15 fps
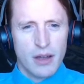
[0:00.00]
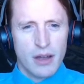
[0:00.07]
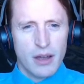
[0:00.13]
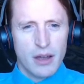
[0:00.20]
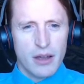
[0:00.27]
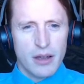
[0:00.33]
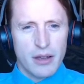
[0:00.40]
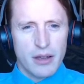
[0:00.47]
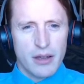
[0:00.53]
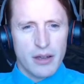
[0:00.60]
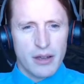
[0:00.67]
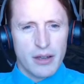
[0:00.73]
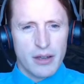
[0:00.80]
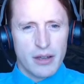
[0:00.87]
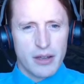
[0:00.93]

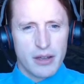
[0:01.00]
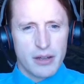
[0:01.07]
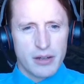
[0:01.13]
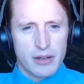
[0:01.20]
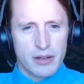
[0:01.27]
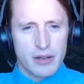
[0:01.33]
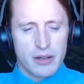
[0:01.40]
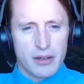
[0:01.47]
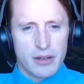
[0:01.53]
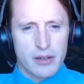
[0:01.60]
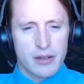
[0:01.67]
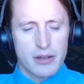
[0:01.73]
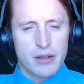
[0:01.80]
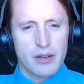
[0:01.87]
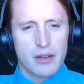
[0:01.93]
And
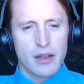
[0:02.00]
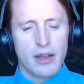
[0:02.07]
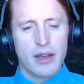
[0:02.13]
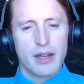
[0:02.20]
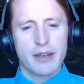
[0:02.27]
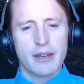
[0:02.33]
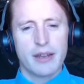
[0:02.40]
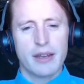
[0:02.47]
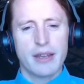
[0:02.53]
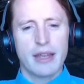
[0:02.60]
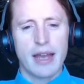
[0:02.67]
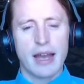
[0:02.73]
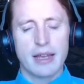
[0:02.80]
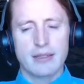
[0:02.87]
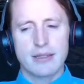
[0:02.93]
then
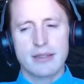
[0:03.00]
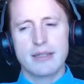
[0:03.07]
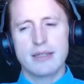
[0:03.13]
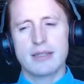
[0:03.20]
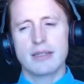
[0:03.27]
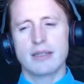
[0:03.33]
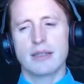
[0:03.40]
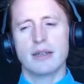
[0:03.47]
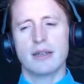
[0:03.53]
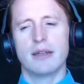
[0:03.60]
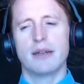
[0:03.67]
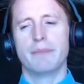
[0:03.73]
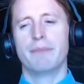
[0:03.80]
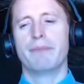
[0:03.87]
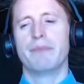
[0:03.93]
he has these
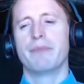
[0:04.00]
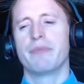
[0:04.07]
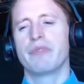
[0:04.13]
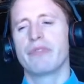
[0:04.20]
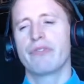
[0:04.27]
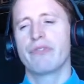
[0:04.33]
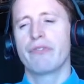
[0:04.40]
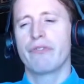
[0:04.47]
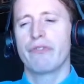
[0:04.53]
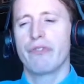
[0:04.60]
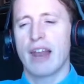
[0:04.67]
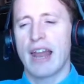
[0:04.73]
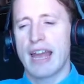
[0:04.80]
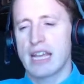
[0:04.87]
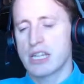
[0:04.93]

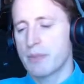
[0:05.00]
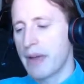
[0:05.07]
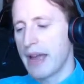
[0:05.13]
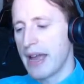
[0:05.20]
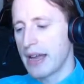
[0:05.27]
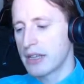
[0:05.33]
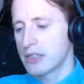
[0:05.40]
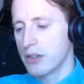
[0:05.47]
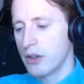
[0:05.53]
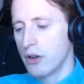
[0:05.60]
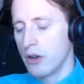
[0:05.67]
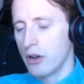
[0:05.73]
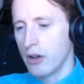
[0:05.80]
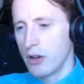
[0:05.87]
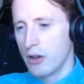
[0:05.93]
flashbacks,
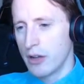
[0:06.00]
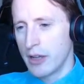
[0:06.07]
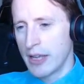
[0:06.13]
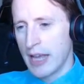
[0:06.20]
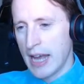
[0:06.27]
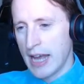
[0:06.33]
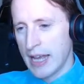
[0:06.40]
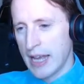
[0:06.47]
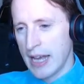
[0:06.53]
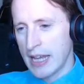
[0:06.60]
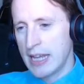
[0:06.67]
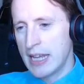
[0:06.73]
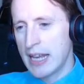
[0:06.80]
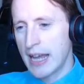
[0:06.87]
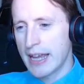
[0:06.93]
or yeah,
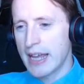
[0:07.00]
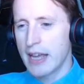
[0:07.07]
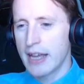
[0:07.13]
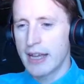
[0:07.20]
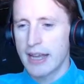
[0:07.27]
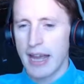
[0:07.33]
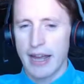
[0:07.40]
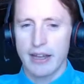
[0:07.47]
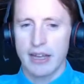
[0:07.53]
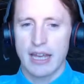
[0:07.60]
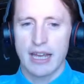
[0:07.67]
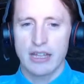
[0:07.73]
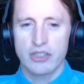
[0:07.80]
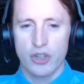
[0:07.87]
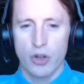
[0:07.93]
he like it kind of
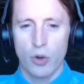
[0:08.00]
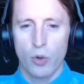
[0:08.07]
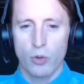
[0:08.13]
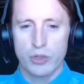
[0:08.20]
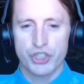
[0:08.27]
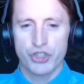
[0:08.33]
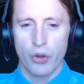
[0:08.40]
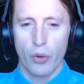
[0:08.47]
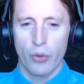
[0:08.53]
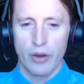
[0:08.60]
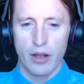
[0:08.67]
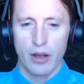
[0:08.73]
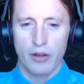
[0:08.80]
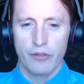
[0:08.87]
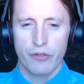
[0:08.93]
gets the whole
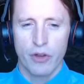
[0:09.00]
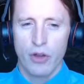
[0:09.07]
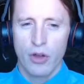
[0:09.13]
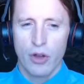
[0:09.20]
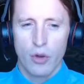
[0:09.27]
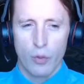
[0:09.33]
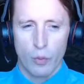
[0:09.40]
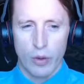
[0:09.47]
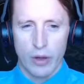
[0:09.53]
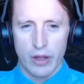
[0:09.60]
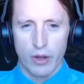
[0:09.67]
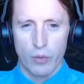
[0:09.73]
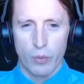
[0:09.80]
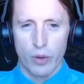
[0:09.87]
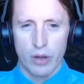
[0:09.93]
story of
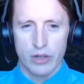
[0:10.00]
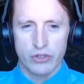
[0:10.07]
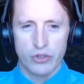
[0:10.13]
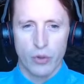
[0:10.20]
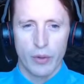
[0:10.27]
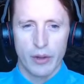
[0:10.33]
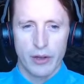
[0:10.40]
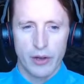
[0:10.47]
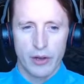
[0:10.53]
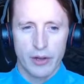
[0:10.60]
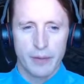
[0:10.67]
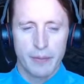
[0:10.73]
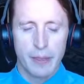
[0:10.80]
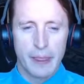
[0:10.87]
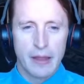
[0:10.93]
what is going on.